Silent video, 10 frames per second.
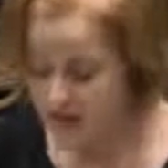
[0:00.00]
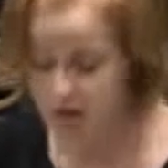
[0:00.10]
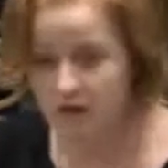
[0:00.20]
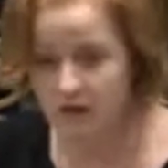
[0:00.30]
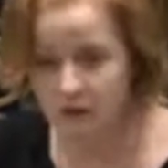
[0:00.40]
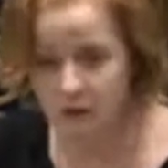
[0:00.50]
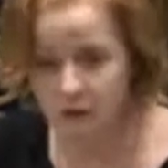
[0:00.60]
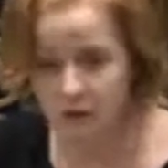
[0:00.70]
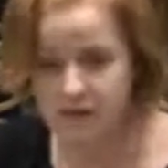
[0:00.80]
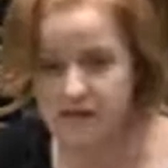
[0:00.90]
And
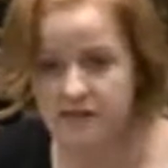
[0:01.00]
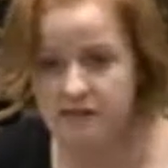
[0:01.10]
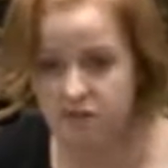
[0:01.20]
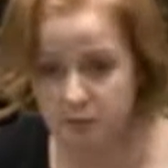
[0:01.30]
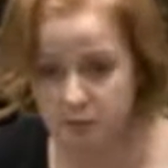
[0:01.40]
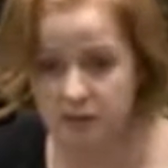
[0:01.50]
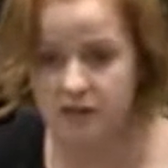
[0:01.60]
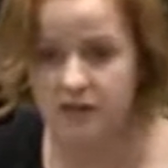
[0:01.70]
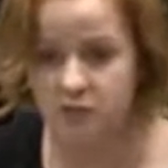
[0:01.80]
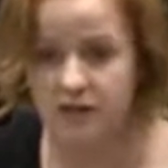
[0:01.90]
I'm raising this from a
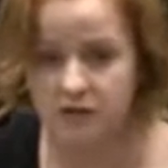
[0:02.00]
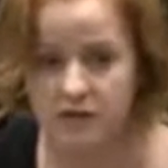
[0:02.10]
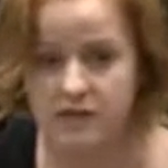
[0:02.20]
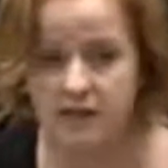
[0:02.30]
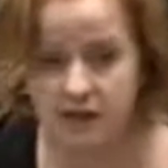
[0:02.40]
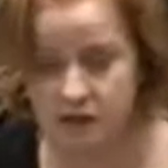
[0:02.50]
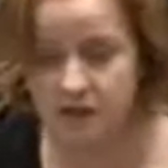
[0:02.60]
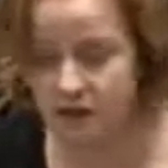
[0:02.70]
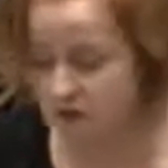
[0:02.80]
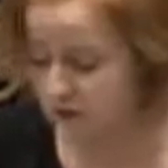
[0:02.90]
genuine concern of,
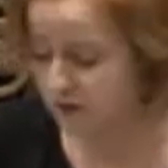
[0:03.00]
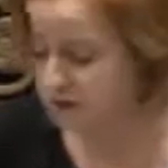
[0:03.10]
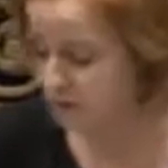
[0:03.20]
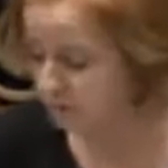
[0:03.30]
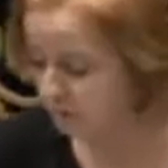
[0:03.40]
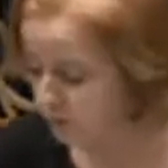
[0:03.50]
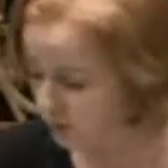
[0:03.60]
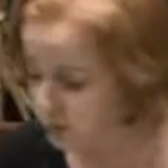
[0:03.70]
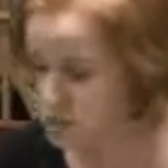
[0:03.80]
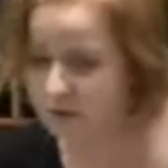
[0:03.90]
take for example
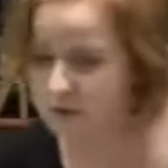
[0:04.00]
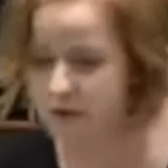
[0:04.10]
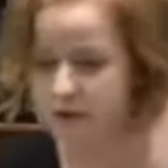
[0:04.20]
a woman